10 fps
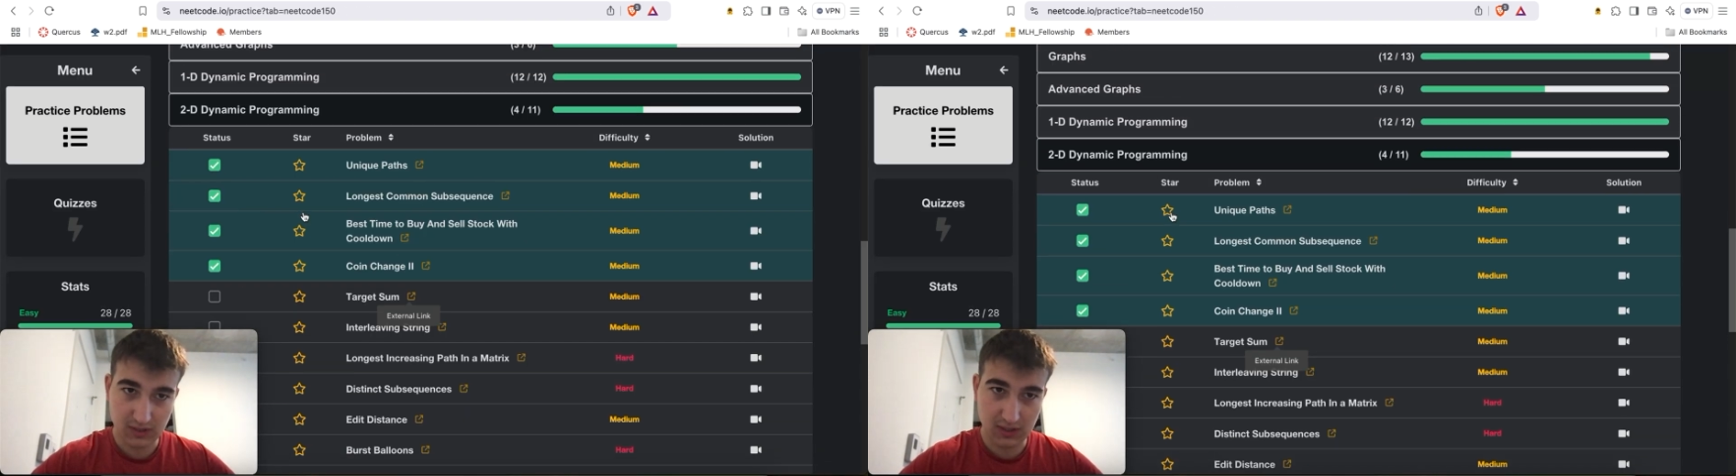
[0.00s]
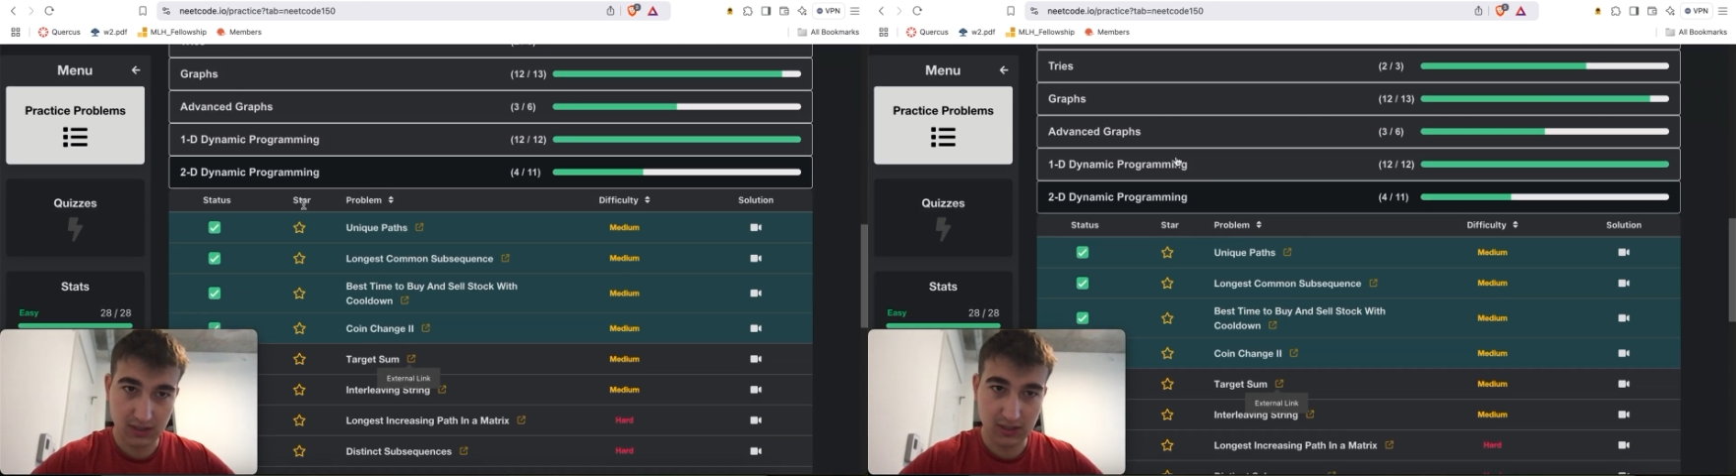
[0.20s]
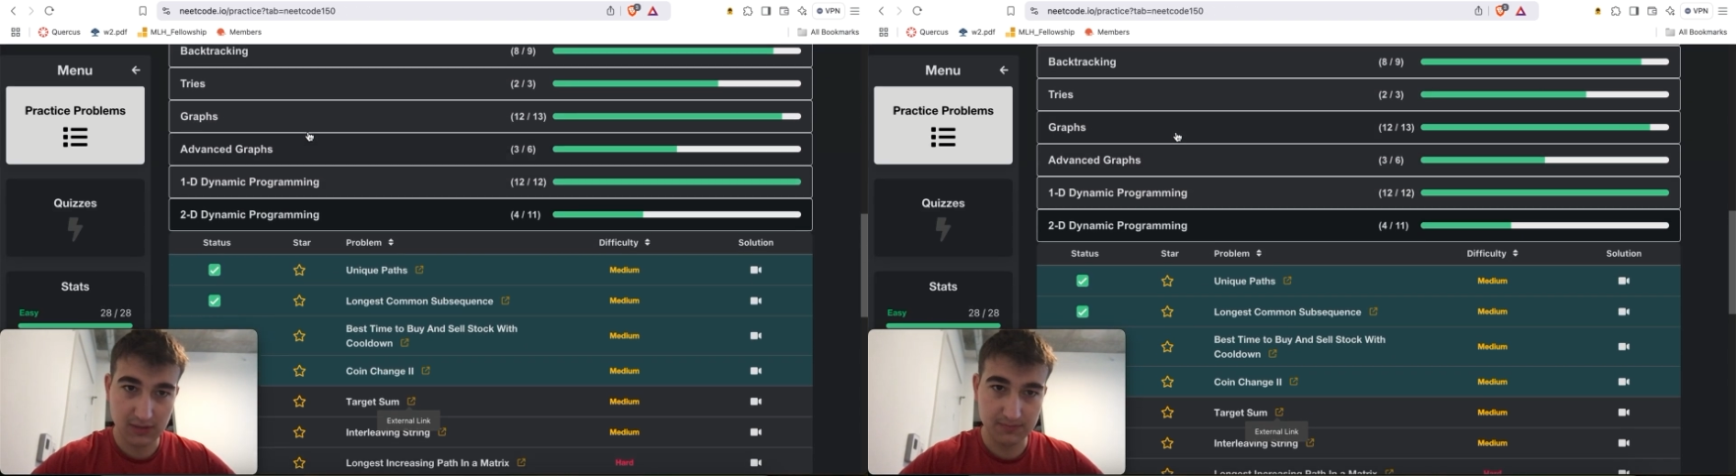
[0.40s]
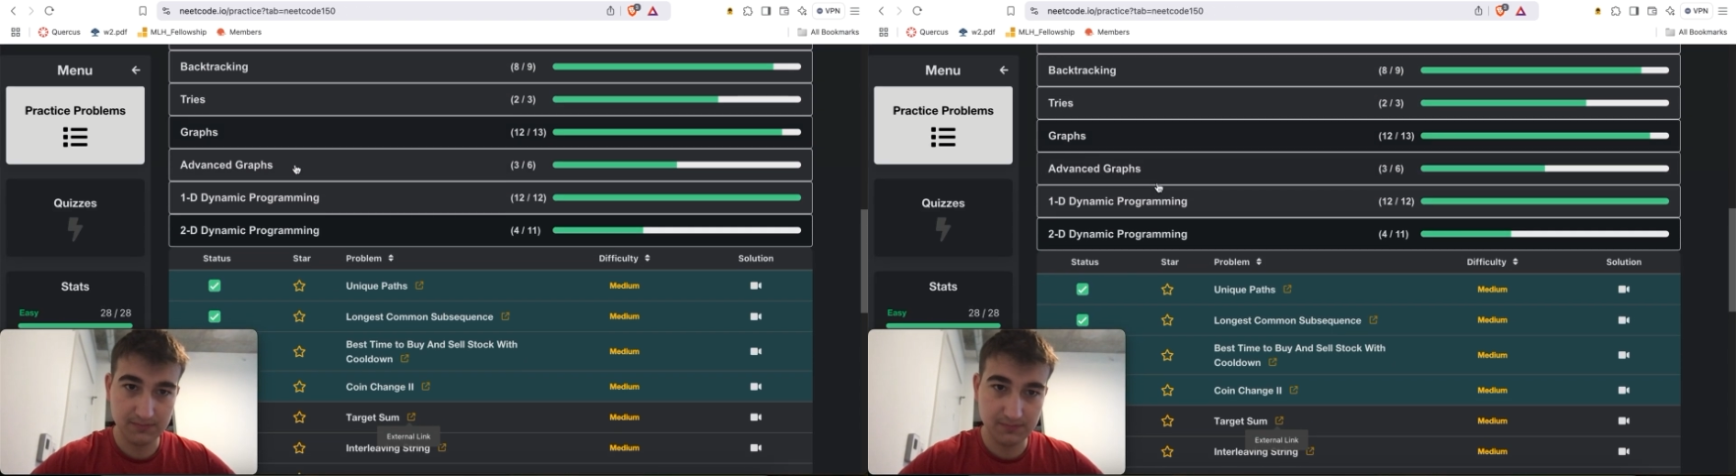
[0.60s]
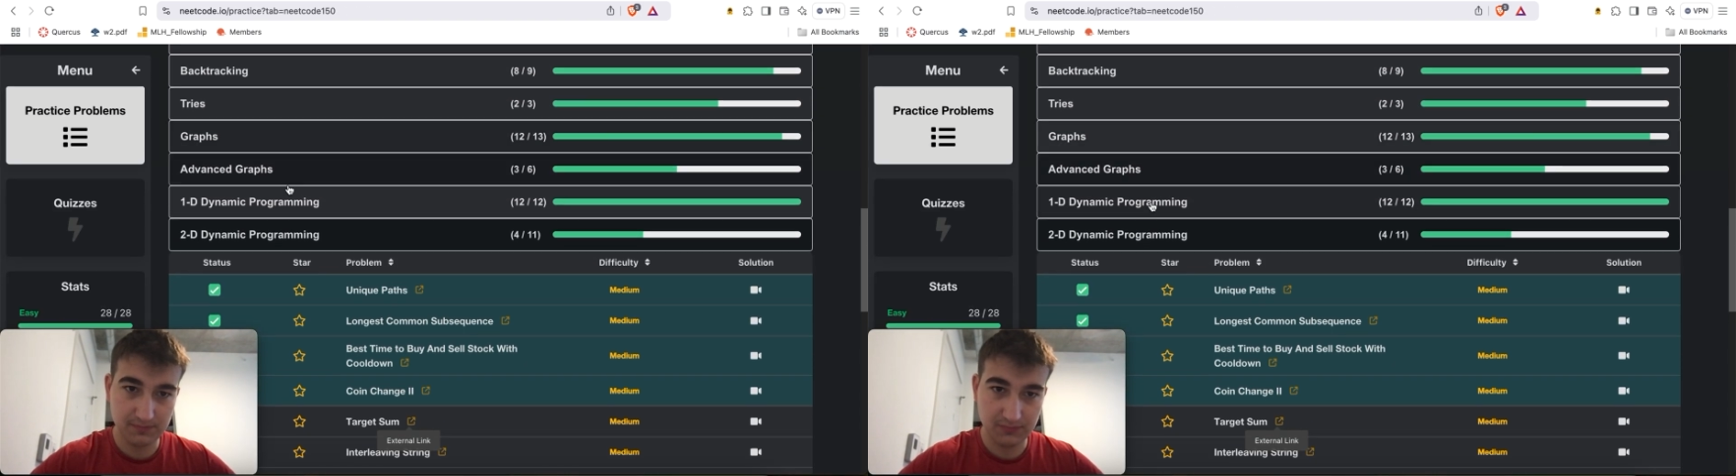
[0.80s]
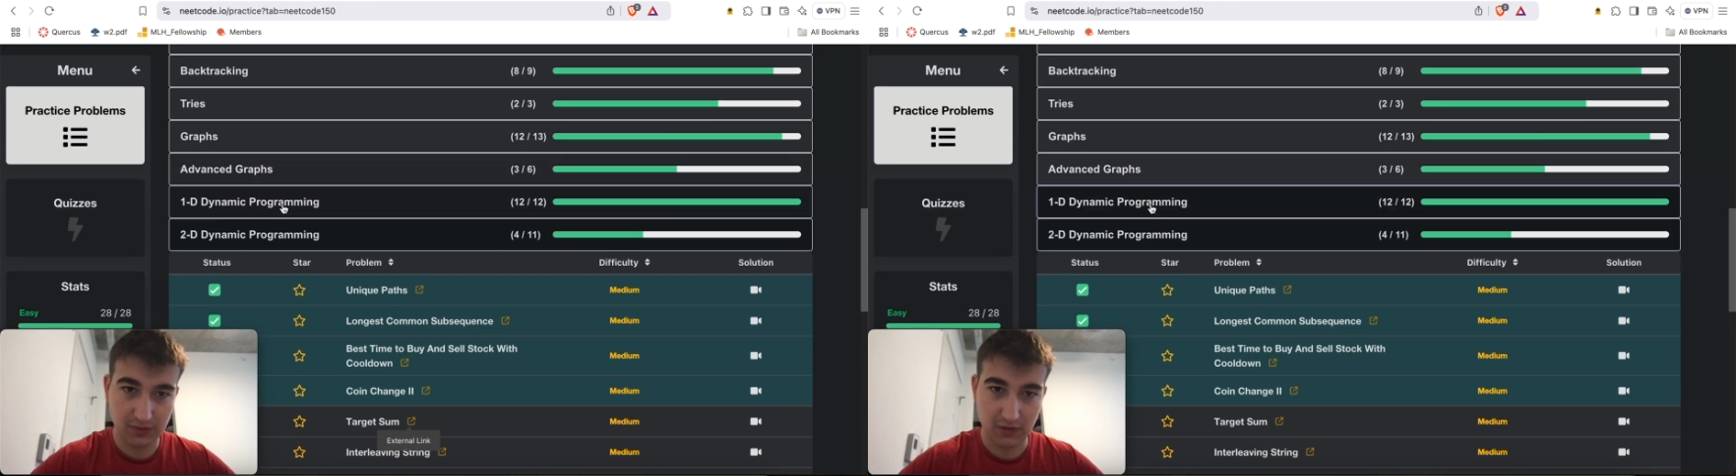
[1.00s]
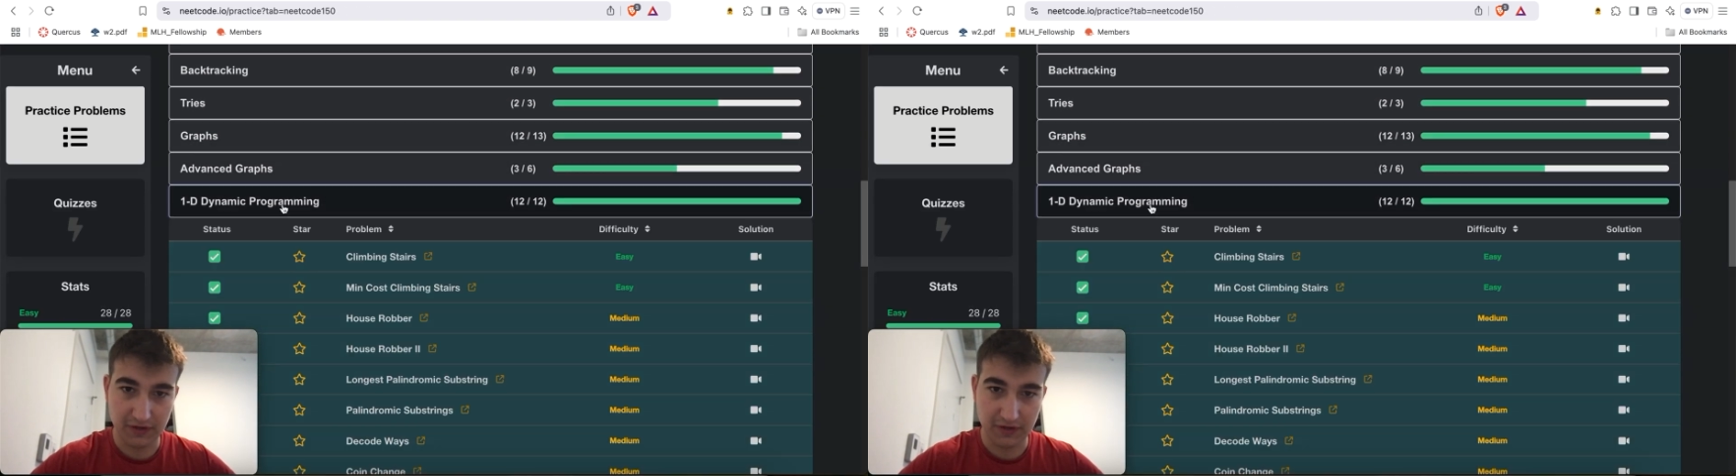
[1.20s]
Over